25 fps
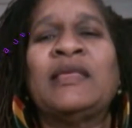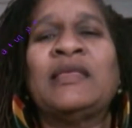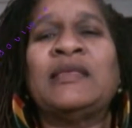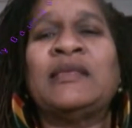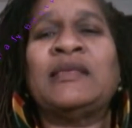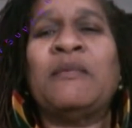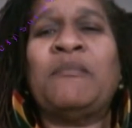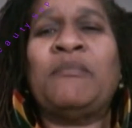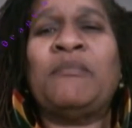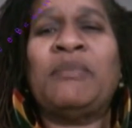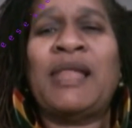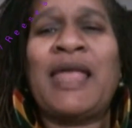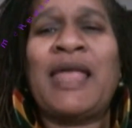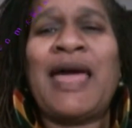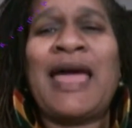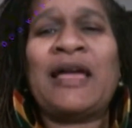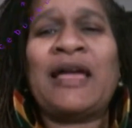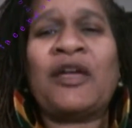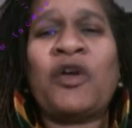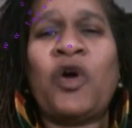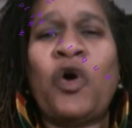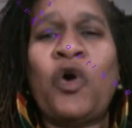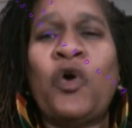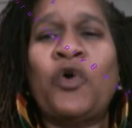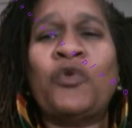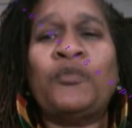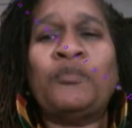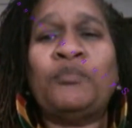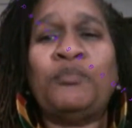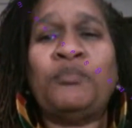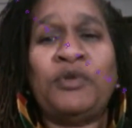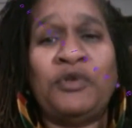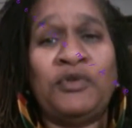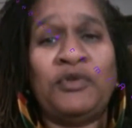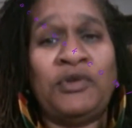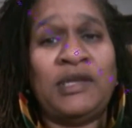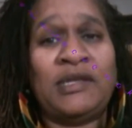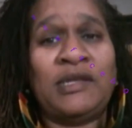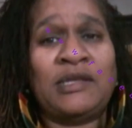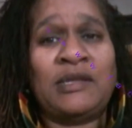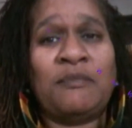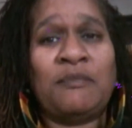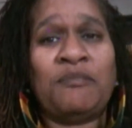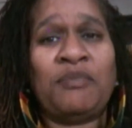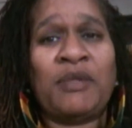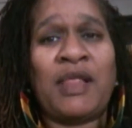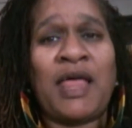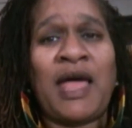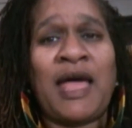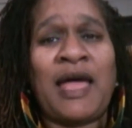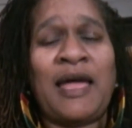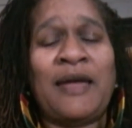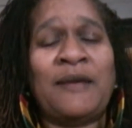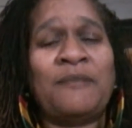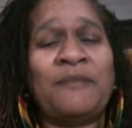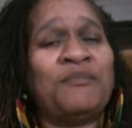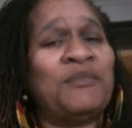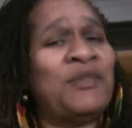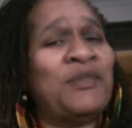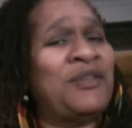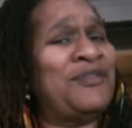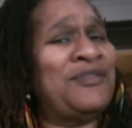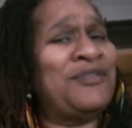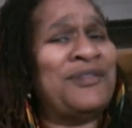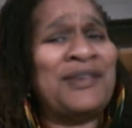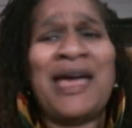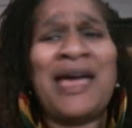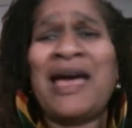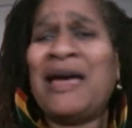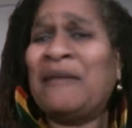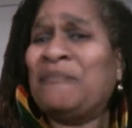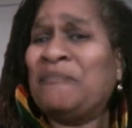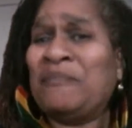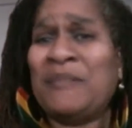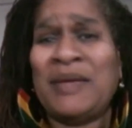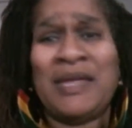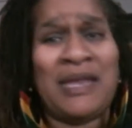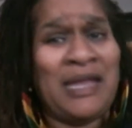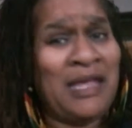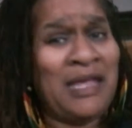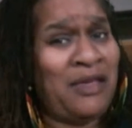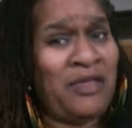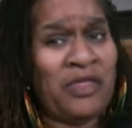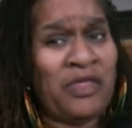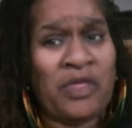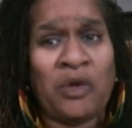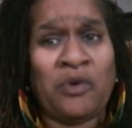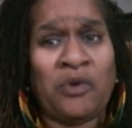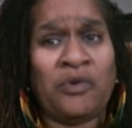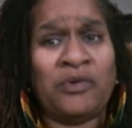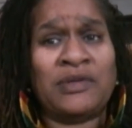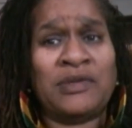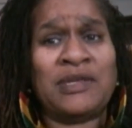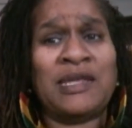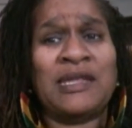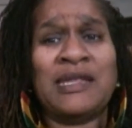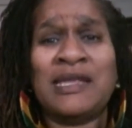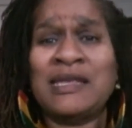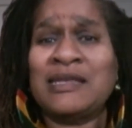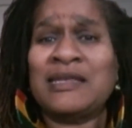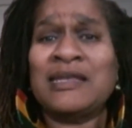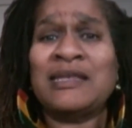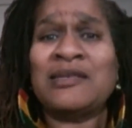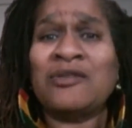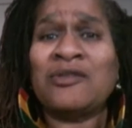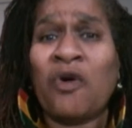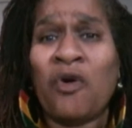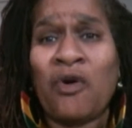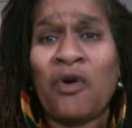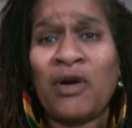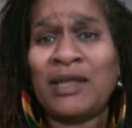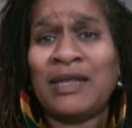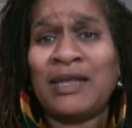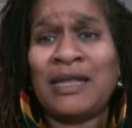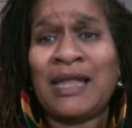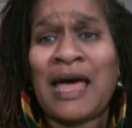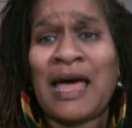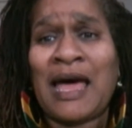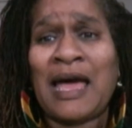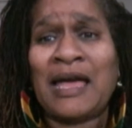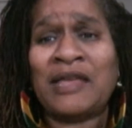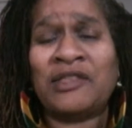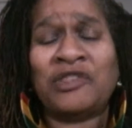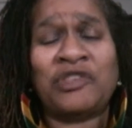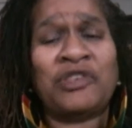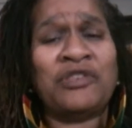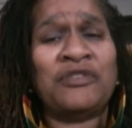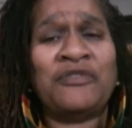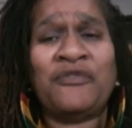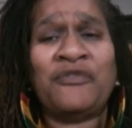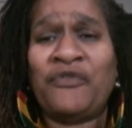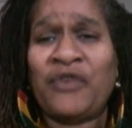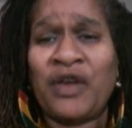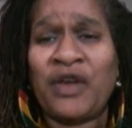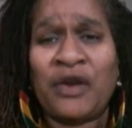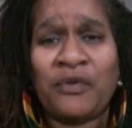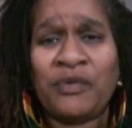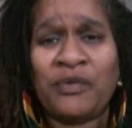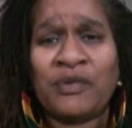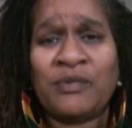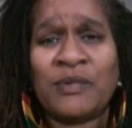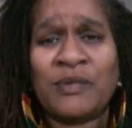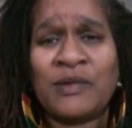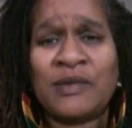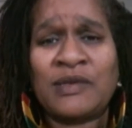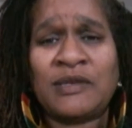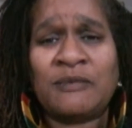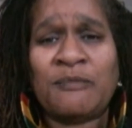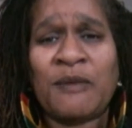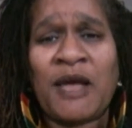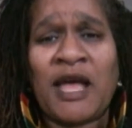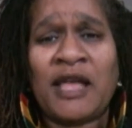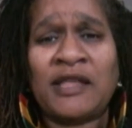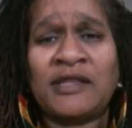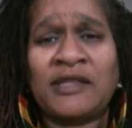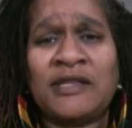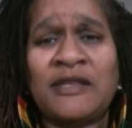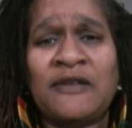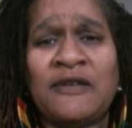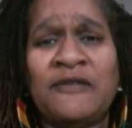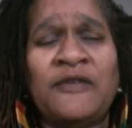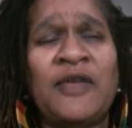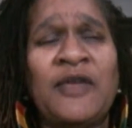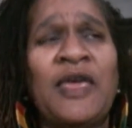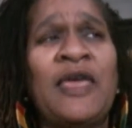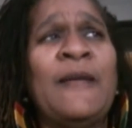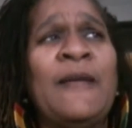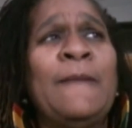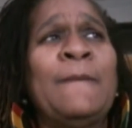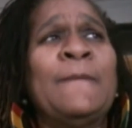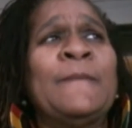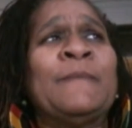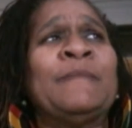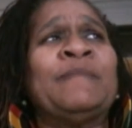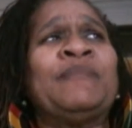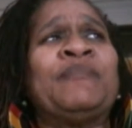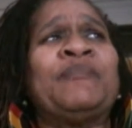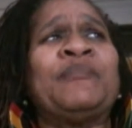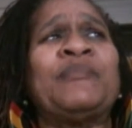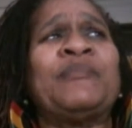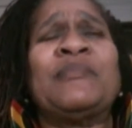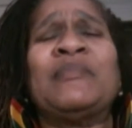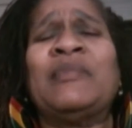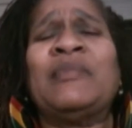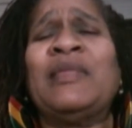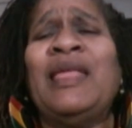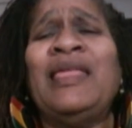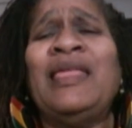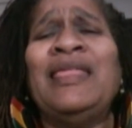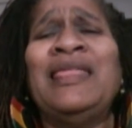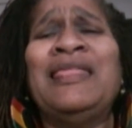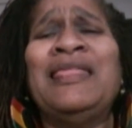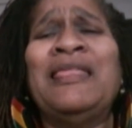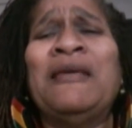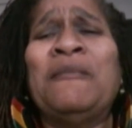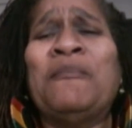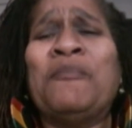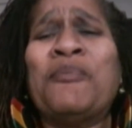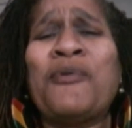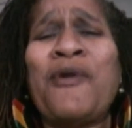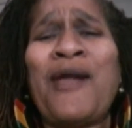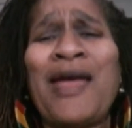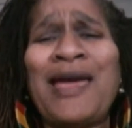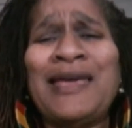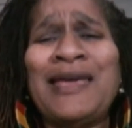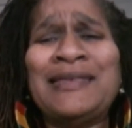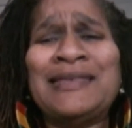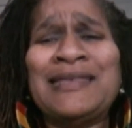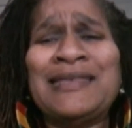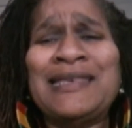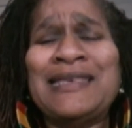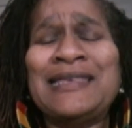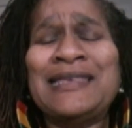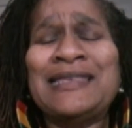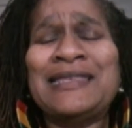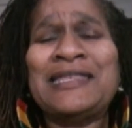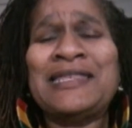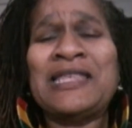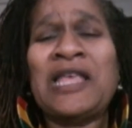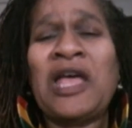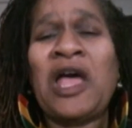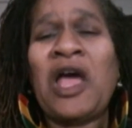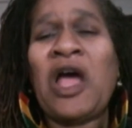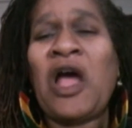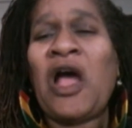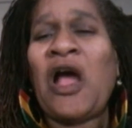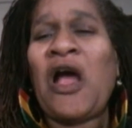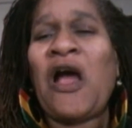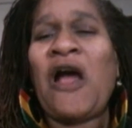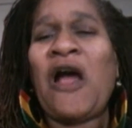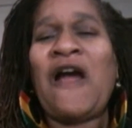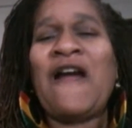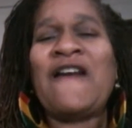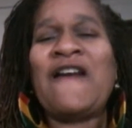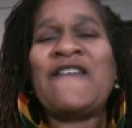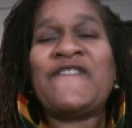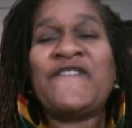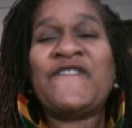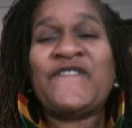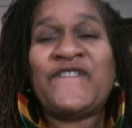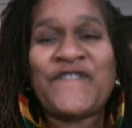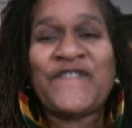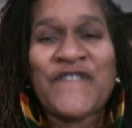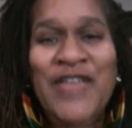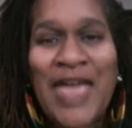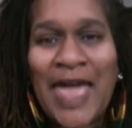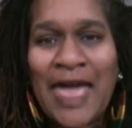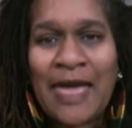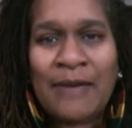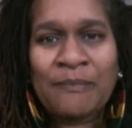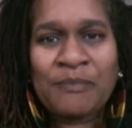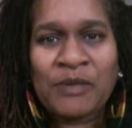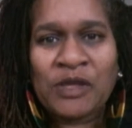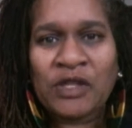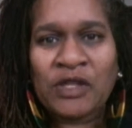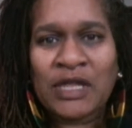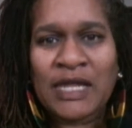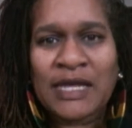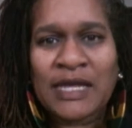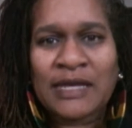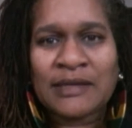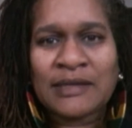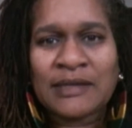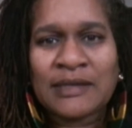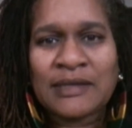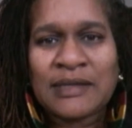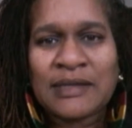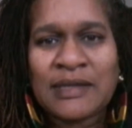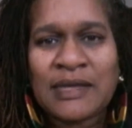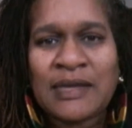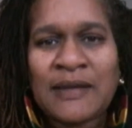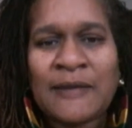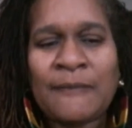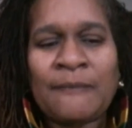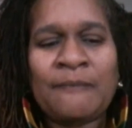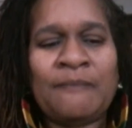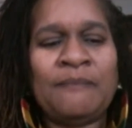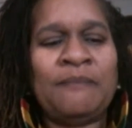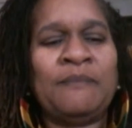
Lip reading: It's a black-owned beauty supply. There are not many of those, and this is online. She's very responsive. The prices are fabulous.